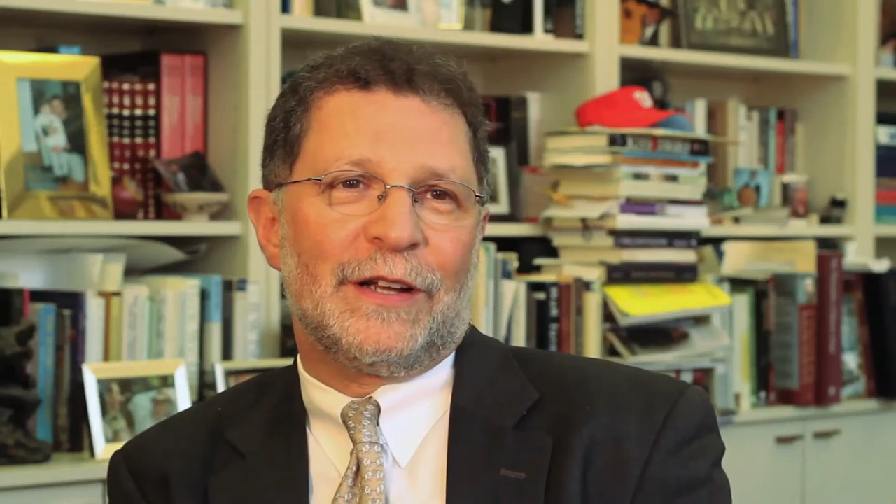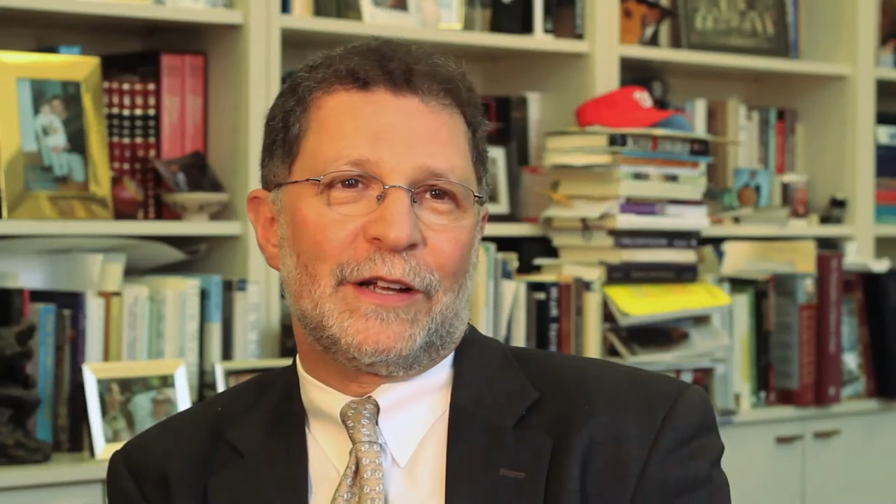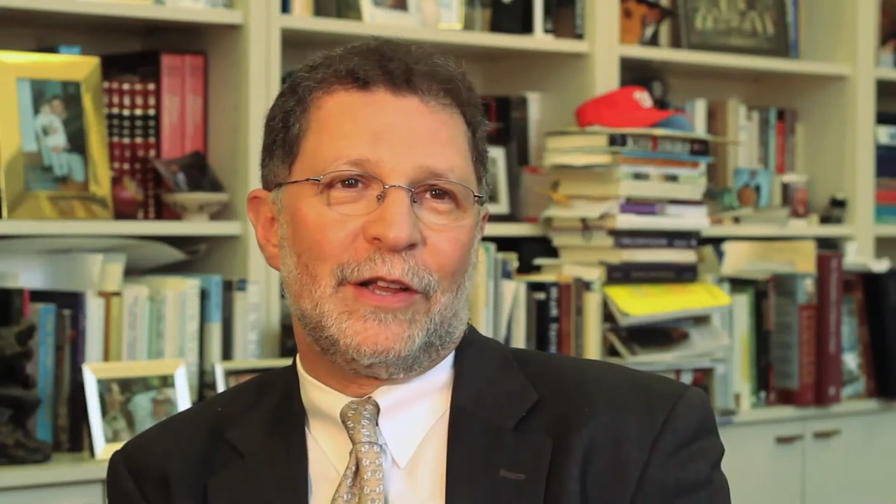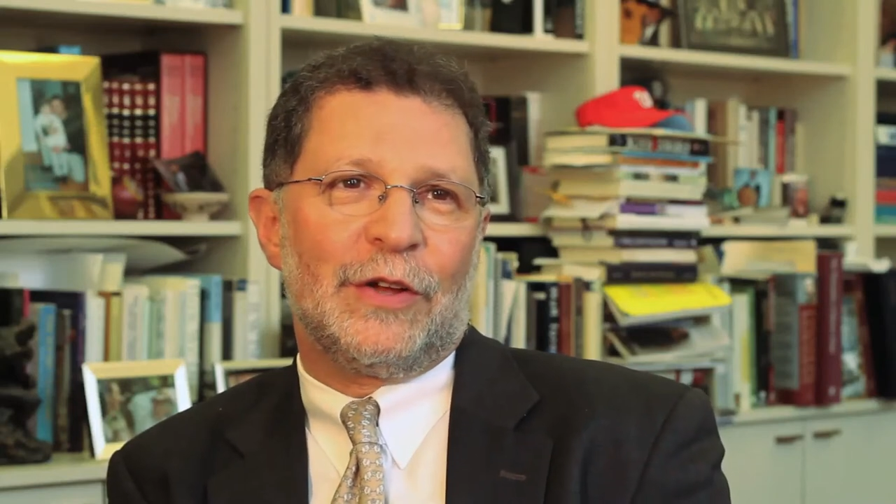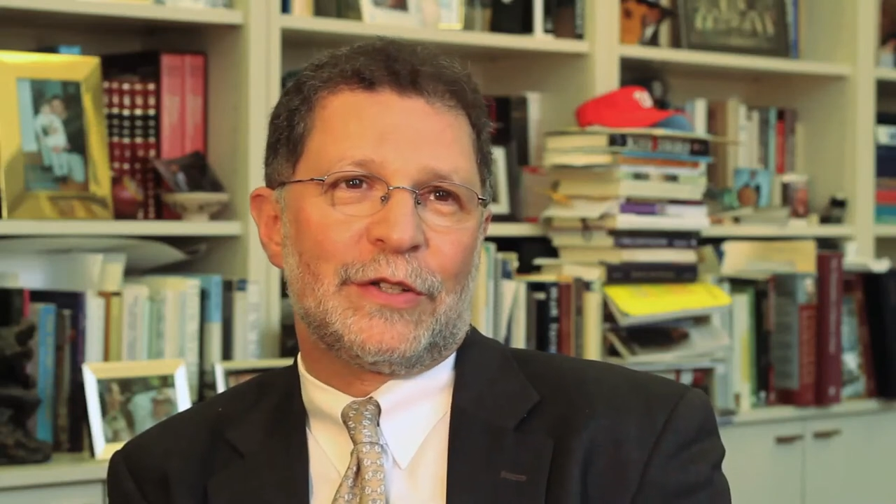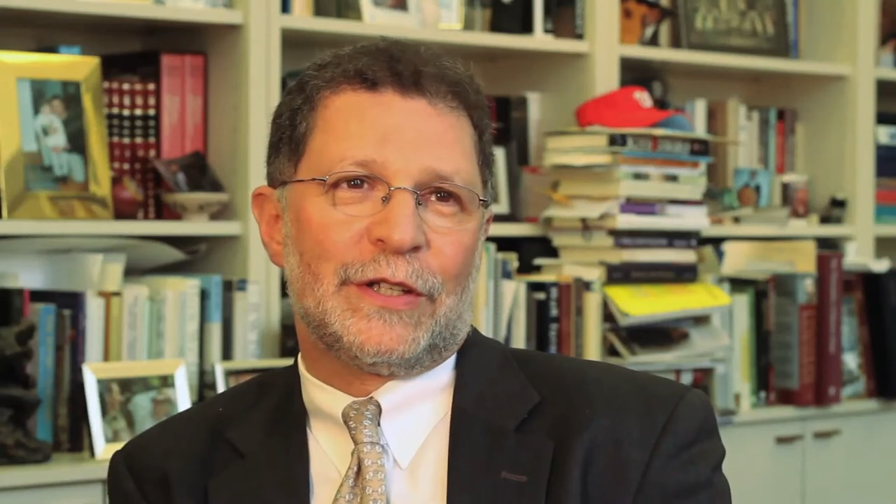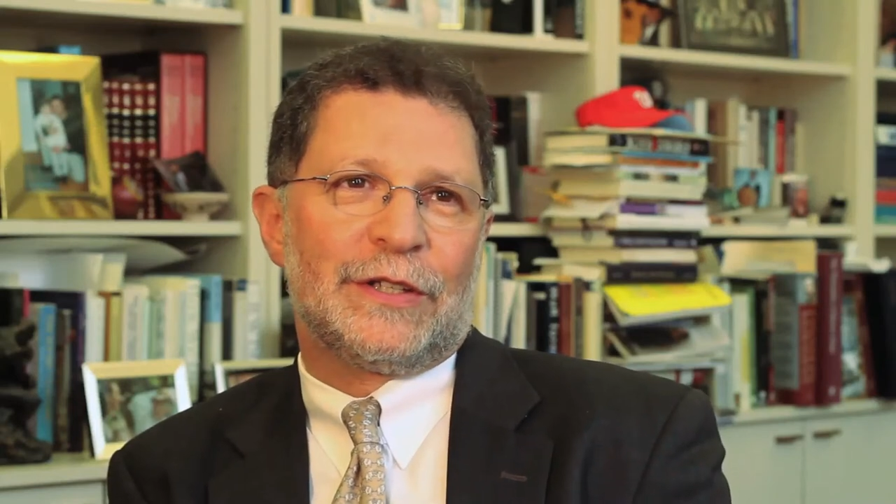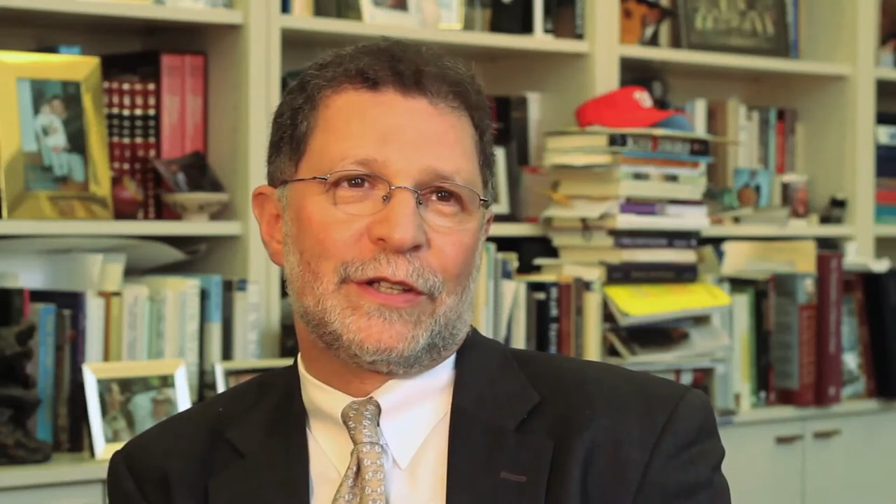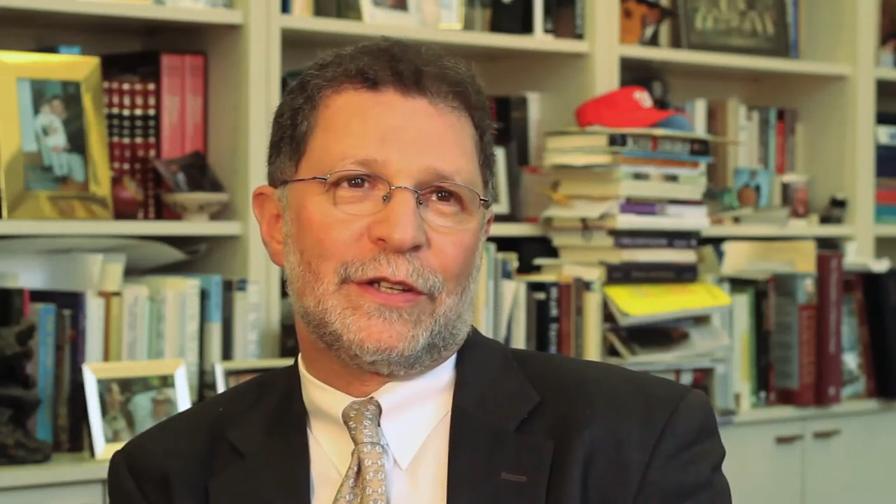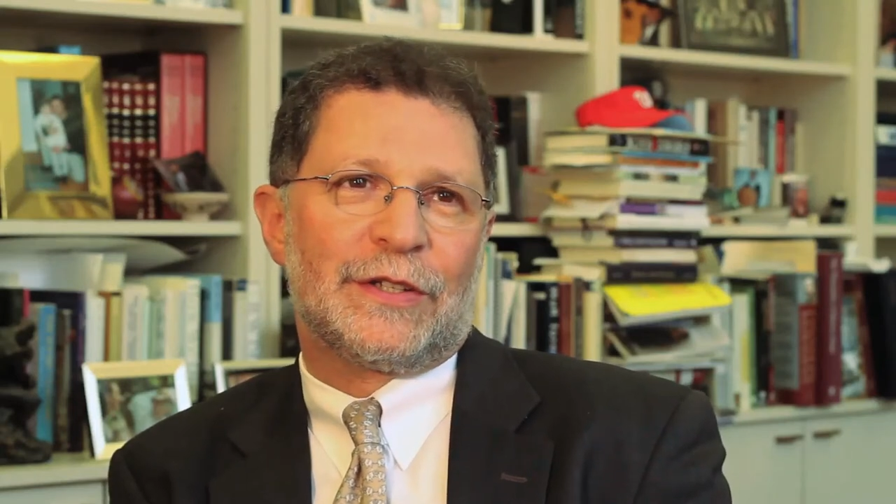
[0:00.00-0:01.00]
close
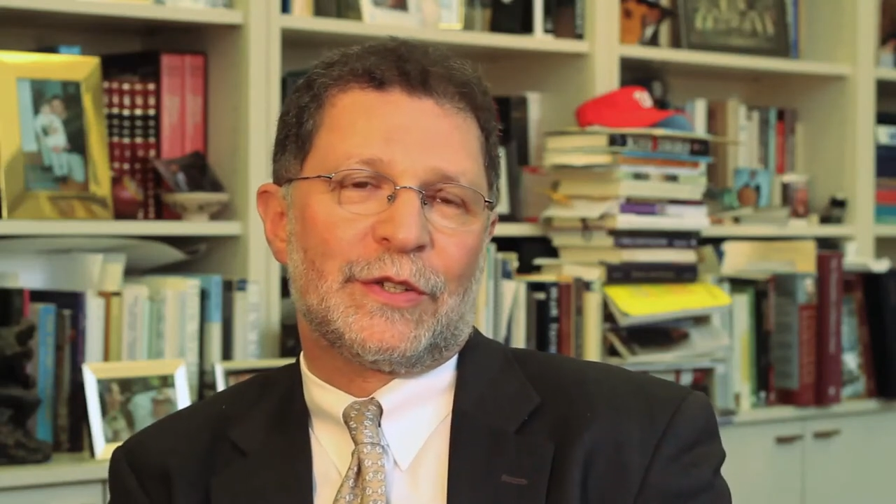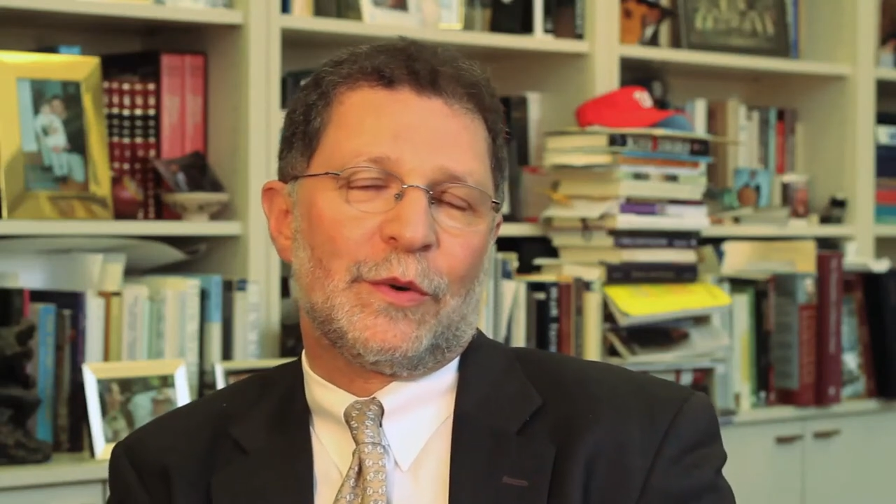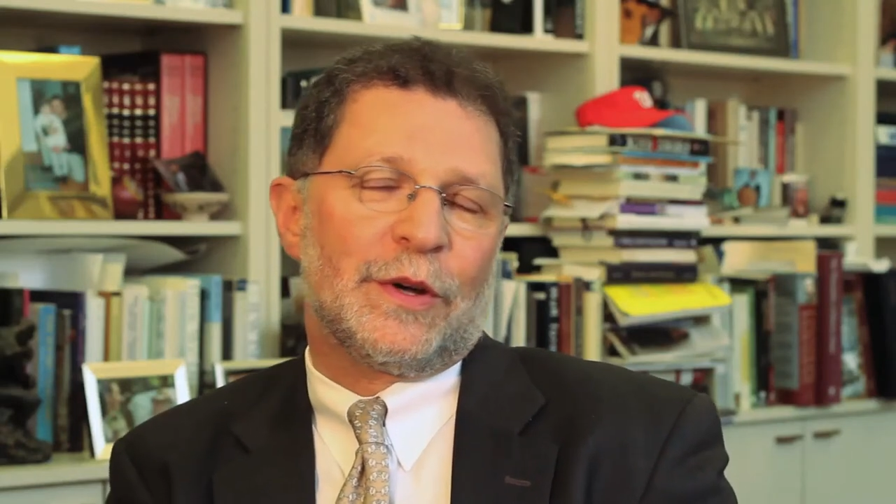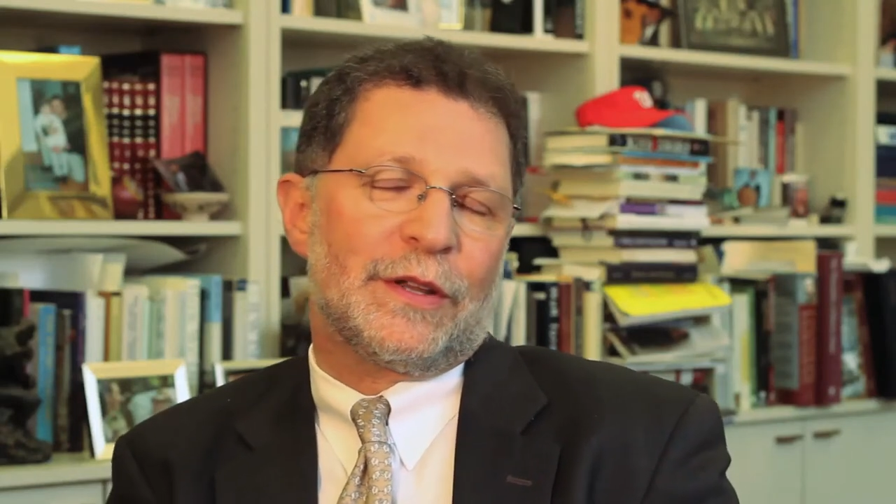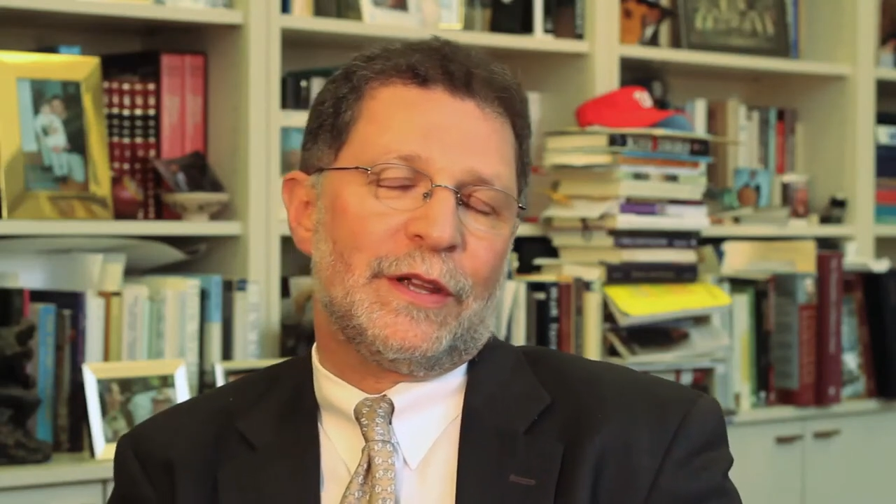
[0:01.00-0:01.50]
is the story